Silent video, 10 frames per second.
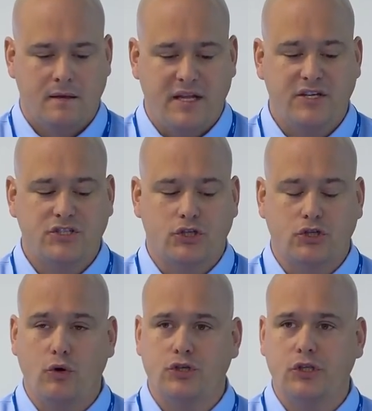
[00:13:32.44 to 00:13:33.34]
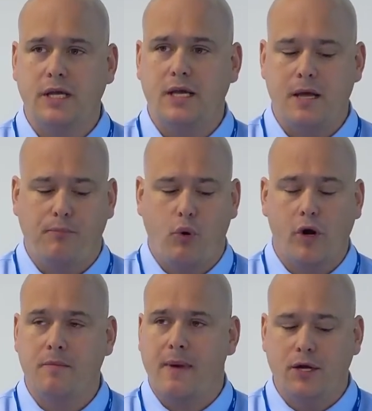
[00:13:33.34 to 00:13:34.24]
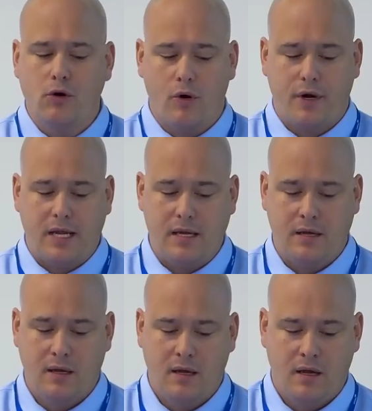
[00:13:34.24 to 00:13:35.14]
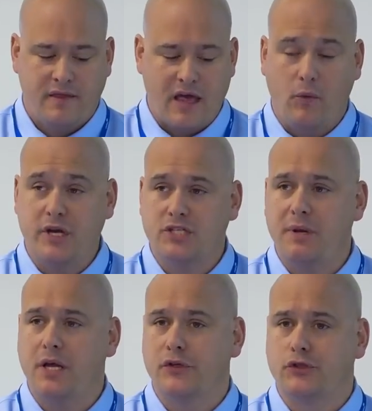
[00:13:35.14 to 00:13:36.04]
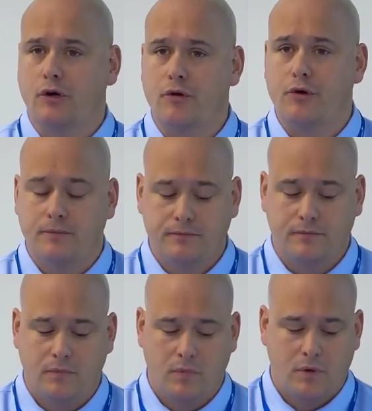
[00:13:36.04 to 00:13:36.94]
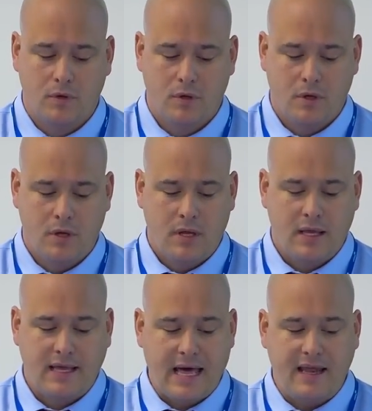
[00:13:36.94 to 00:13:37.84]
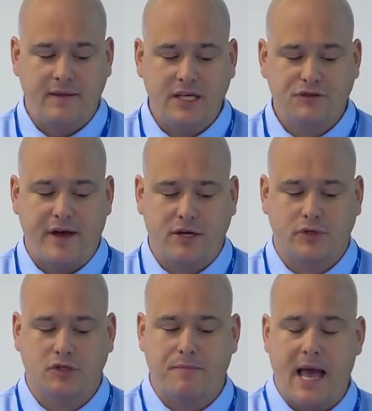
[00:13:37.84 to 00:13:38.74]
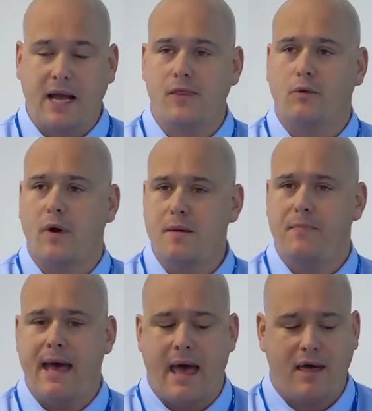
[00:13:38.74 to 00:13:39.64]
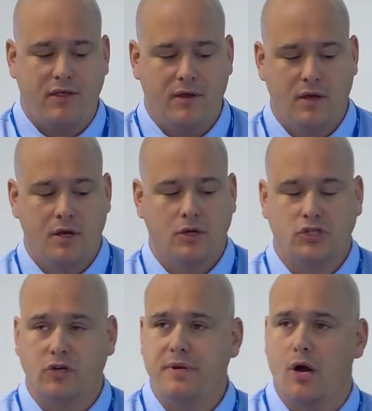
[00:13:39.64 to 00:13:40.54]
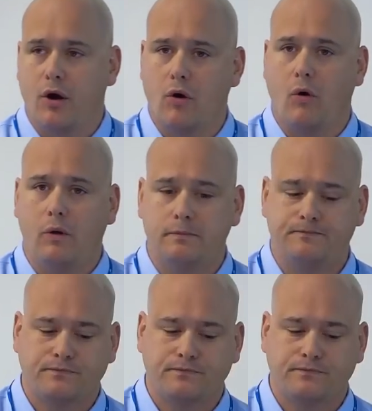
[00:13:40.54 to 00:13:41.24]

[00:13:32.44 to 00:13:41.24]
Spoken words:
It is the socially important minority that we should be concerned. Getting these veterans back on the right path should be our goal.